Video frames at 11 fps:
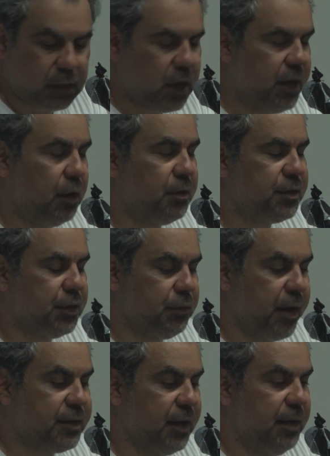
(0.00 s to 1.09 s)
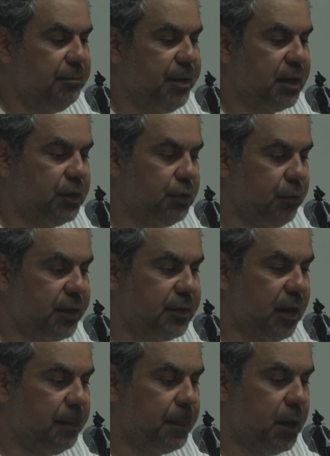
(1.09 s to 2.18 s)
And I was a director, and being a
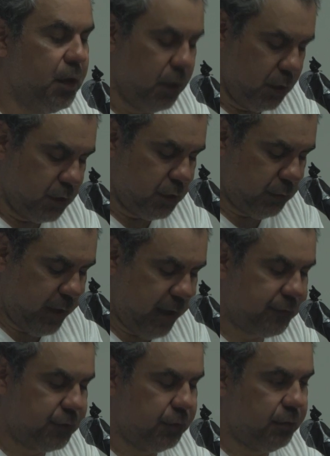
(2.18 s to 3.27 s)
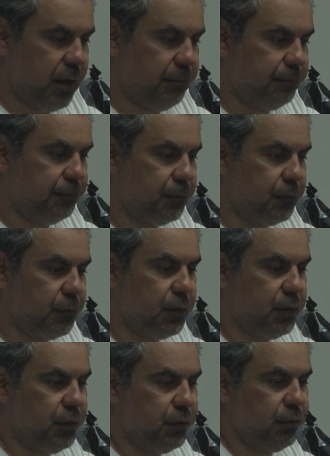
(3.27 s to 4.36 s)
director, you have to,
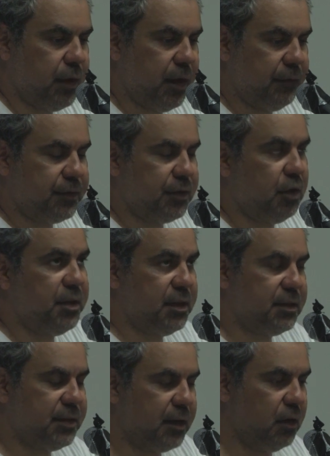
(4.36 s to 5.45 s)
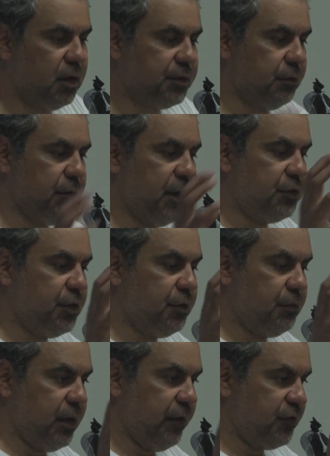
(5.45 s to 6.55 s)
you have so many satellites around
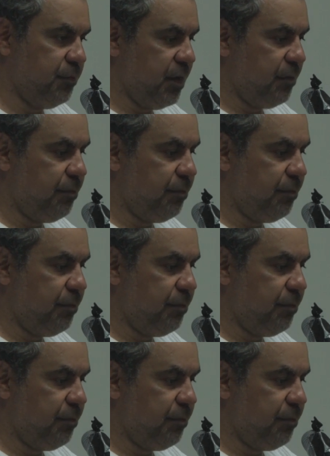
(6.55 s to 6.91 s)
you. You have to be a